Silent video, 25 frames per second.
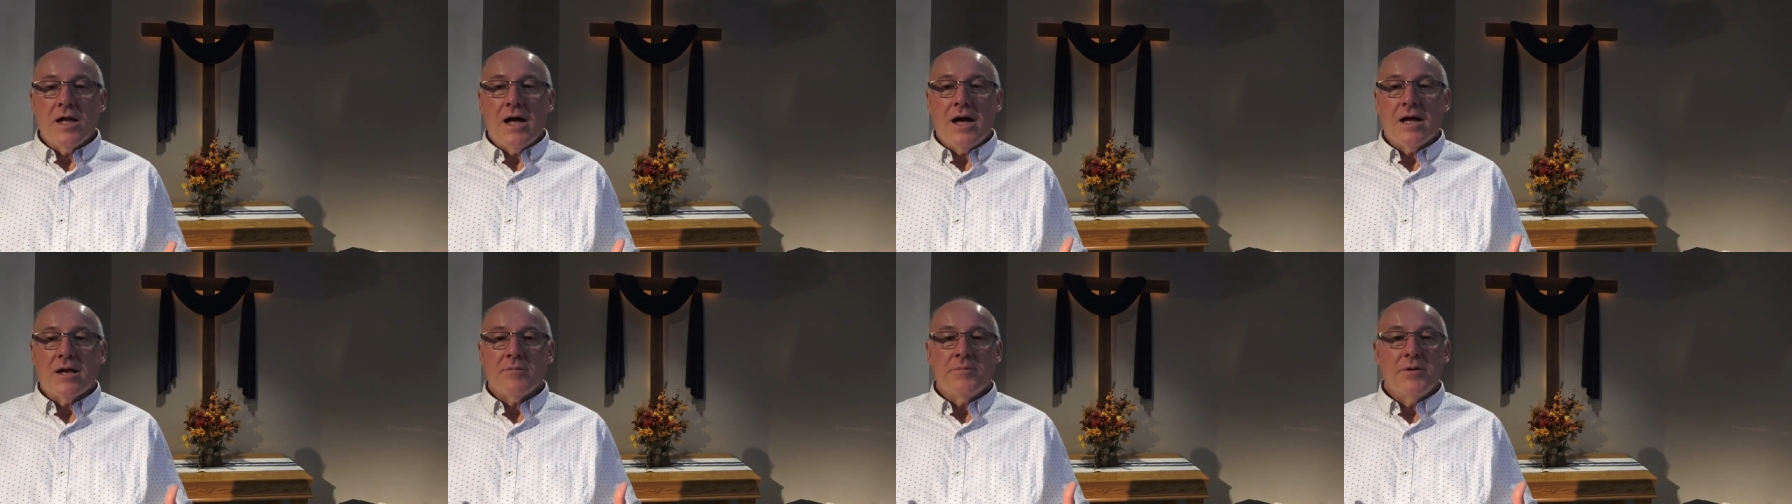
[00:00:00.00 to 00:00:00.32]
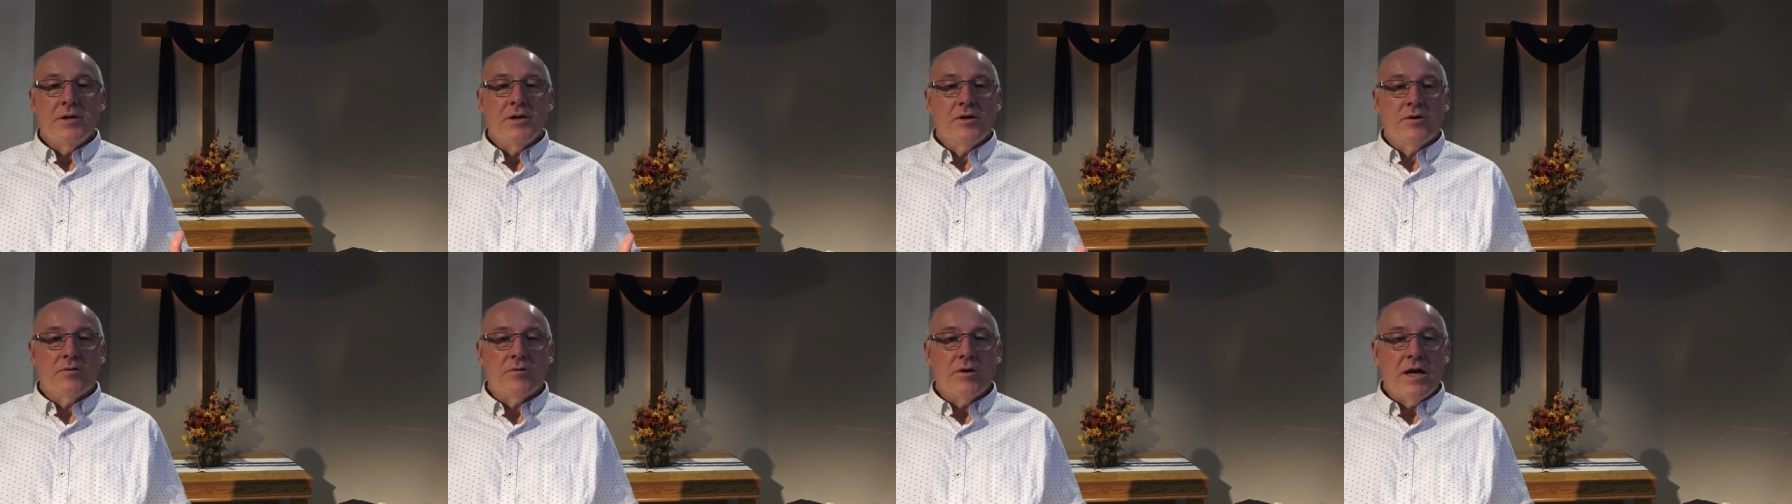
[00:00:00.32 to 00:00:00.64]
how to
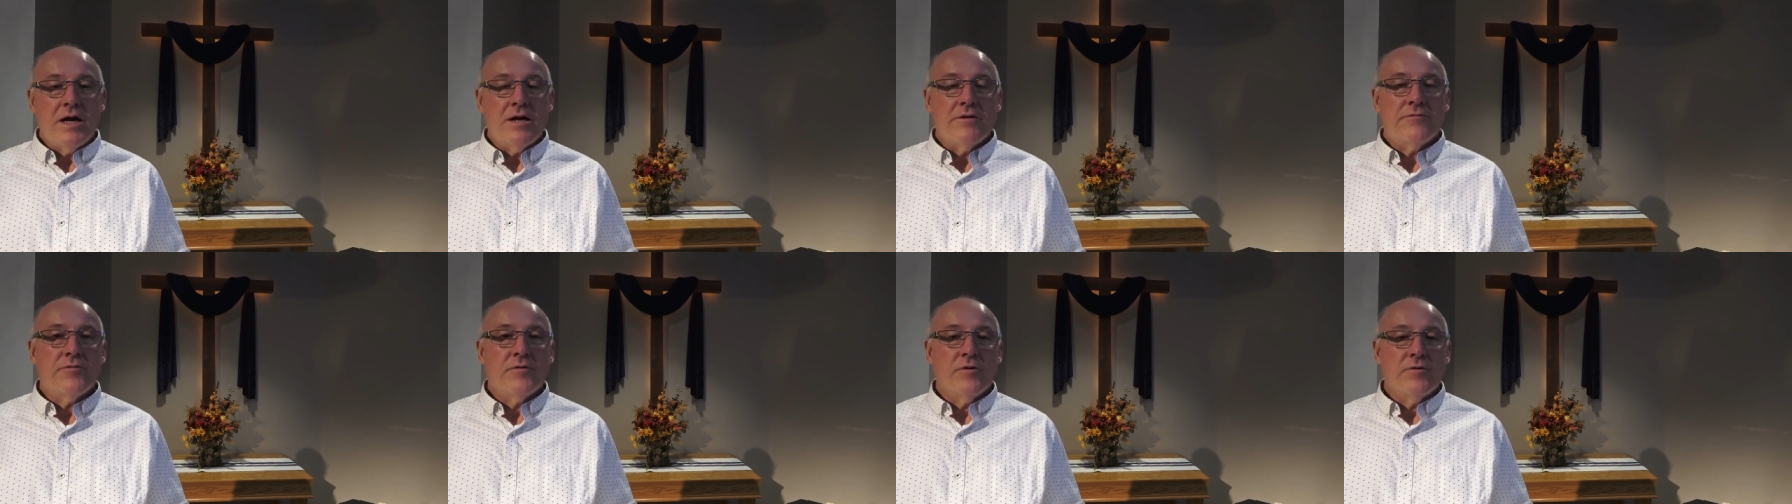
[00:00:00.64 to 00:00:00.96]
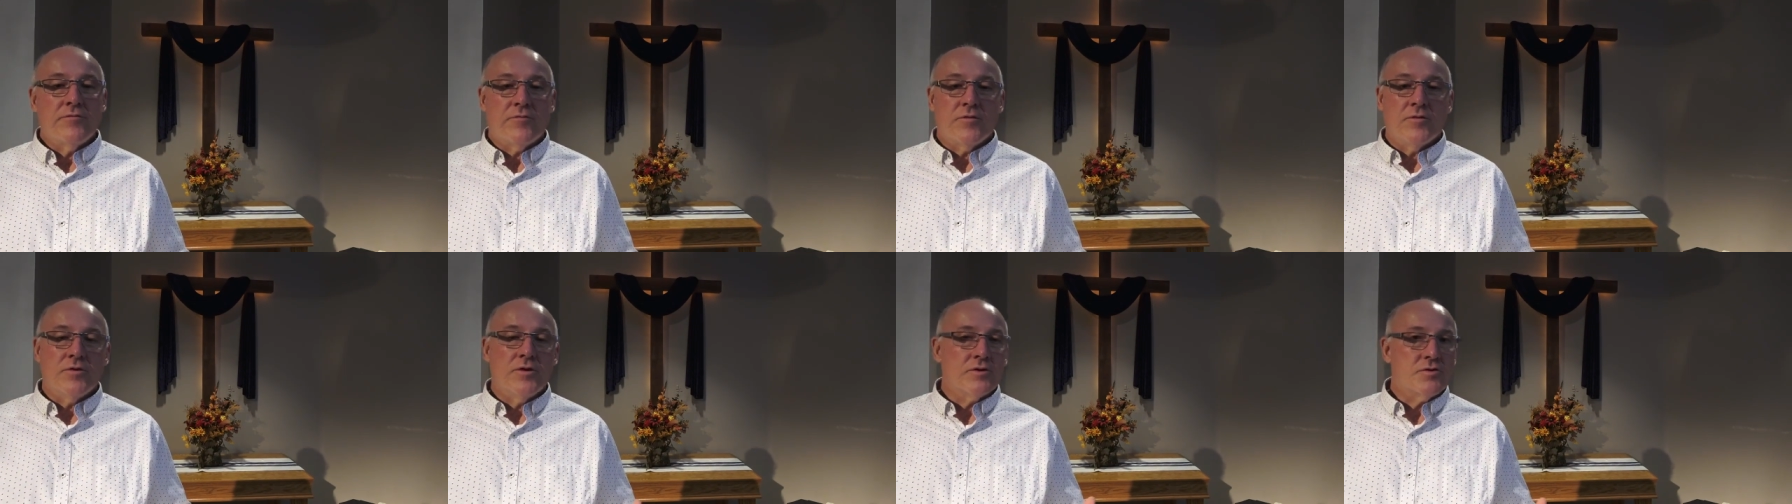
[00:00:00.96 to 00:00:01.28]
be grateful
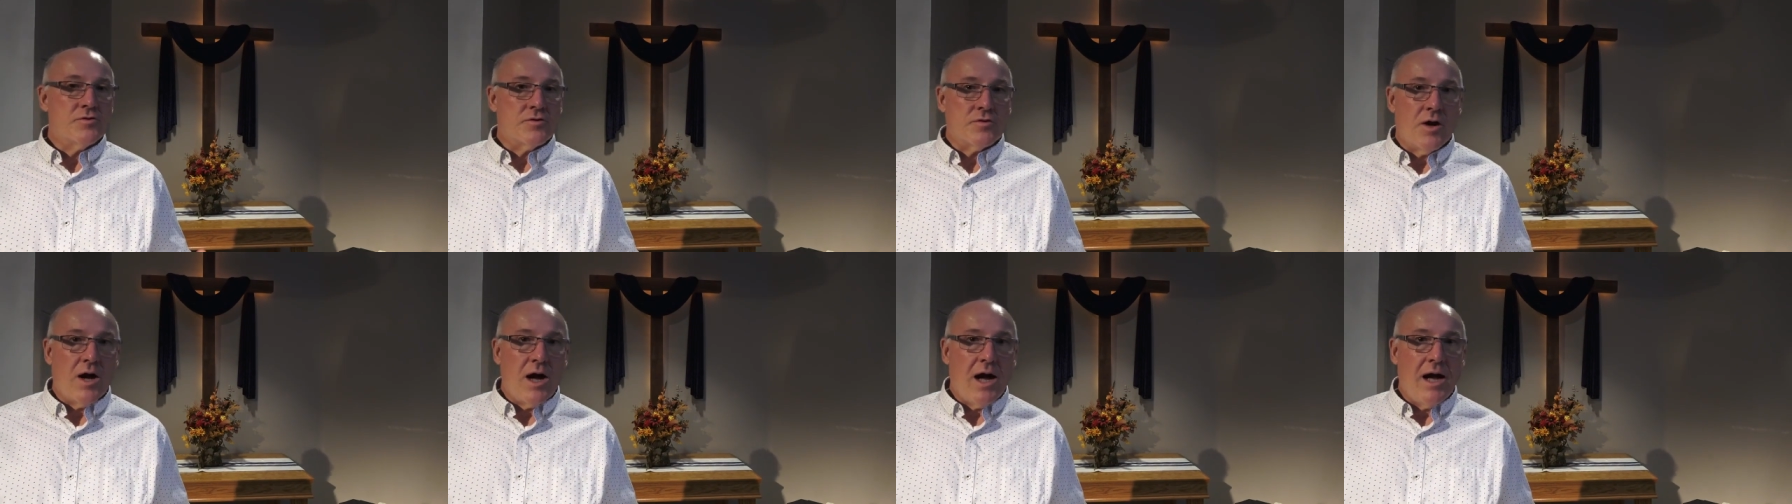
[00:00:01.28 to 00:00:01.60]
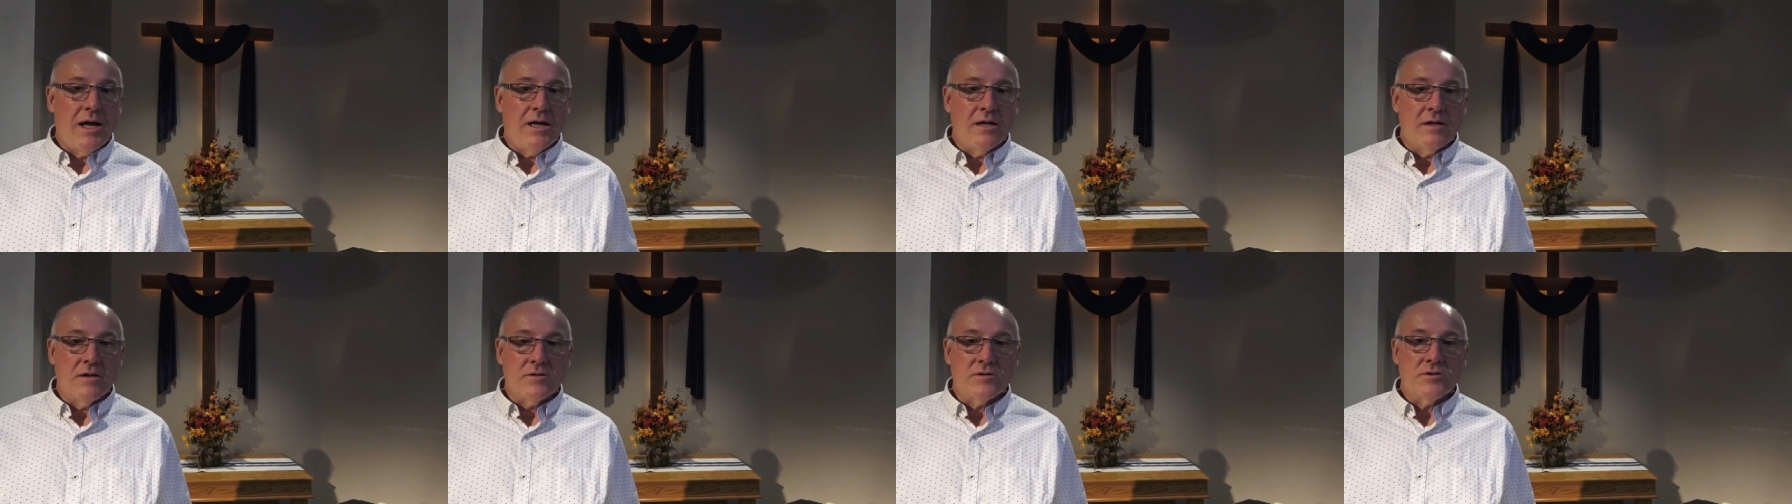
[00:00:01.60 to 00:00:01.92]
for the
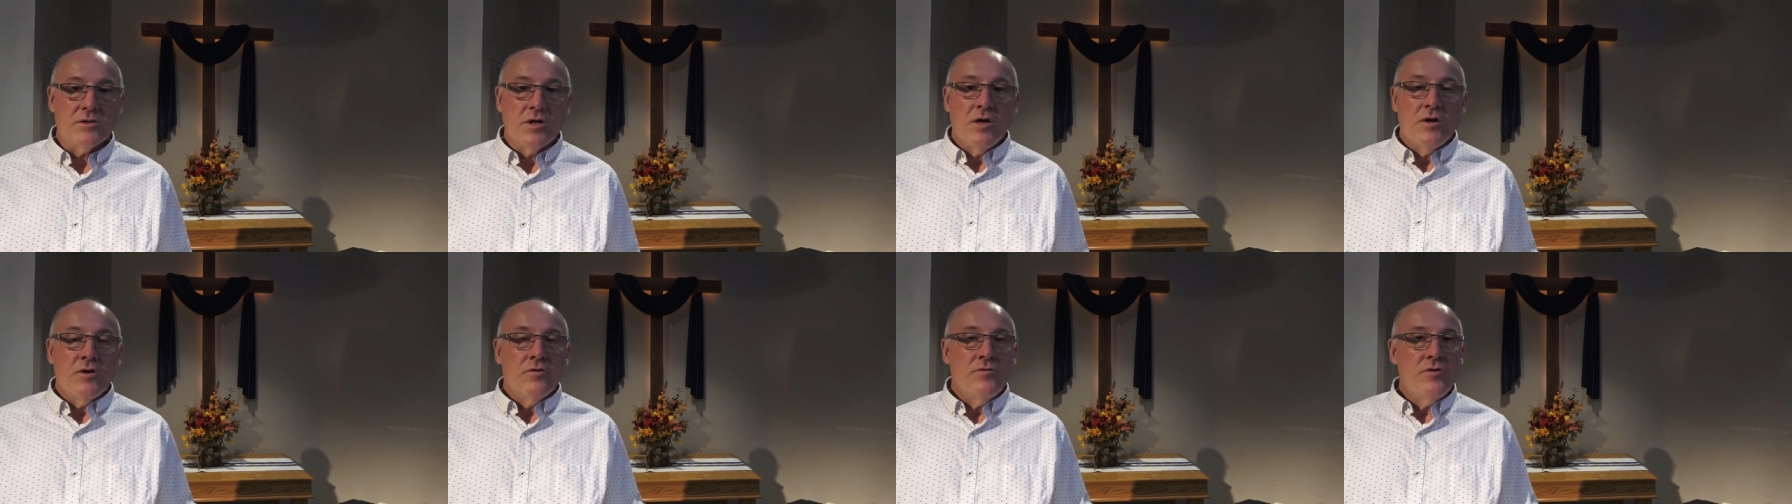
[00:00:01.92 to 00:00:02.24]
trials,